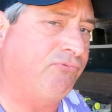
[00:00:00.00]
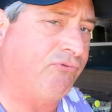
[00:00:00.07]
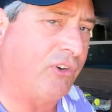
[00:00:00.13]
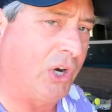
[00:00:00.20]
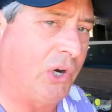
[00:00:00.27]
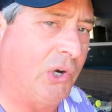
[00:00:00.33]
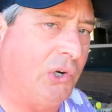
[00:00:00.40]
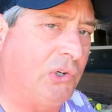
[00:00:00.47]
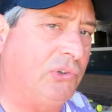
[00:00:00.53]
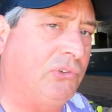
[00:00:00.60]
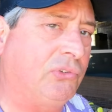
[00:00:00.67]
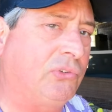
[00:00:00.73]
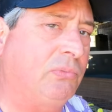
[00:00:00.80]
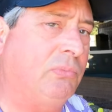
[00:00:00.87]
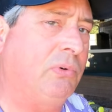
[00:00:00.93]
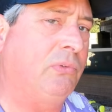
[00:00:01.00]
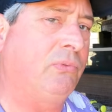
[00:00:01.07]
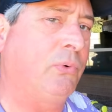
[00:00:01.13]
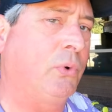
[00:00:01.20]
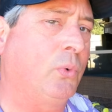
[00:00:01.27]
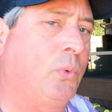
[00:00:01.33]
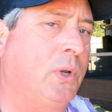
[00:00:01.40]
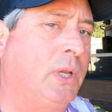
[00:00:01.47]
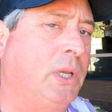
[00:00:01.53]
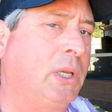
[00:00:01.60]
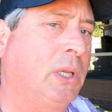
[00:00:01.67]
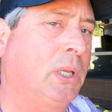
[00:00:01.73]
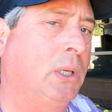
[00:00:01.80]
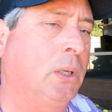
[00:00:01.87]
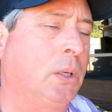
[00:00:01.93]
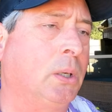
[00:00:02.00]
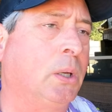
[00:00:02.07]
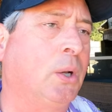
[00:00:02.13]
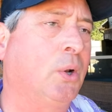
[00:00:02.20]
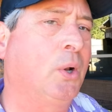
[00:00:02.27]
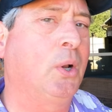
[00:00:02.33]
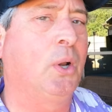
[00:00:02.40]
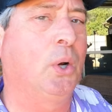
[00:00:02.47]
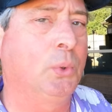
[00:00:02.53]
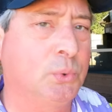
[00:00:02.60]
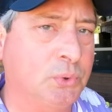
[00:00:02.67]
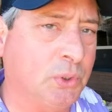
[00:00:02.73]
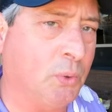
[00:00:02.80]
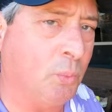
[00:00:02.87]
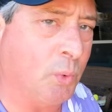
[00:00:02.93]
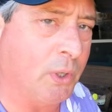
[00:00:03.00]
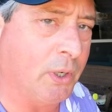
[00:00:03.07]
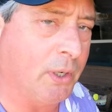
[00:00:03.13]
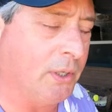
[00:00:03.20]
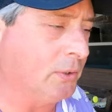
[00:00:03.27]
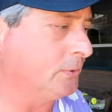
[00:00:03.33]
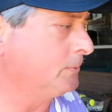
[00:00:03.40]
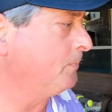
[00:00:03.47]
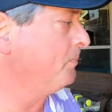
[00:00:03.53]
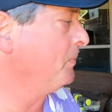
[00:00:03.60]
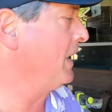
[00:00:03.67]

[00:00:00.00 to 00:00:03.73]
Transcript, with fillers: first before we can go somewhere else.